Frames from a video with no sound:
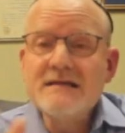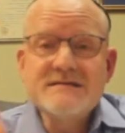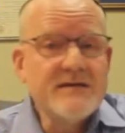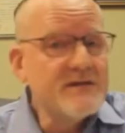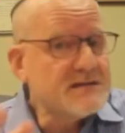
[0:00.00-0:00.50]
is
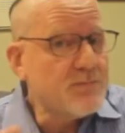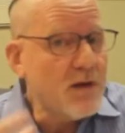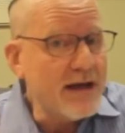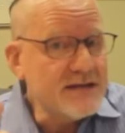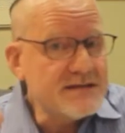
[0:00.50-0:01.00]
in this
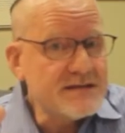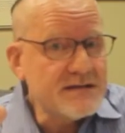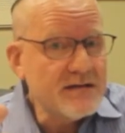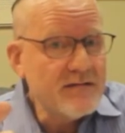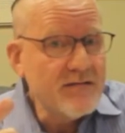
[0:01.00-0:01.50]

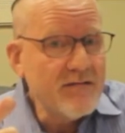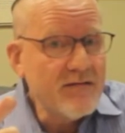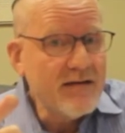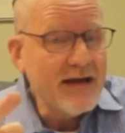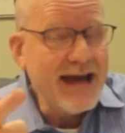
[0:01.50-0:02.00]
place,
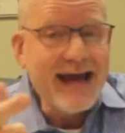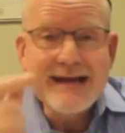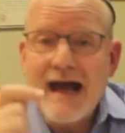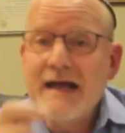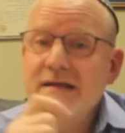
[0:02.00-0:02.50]

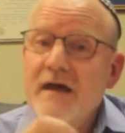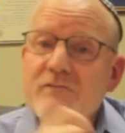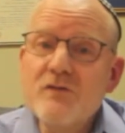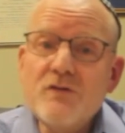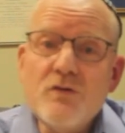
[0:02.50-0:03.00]
and I
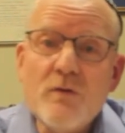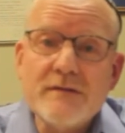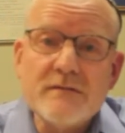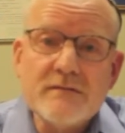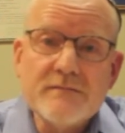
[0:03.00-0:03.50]
never knew it.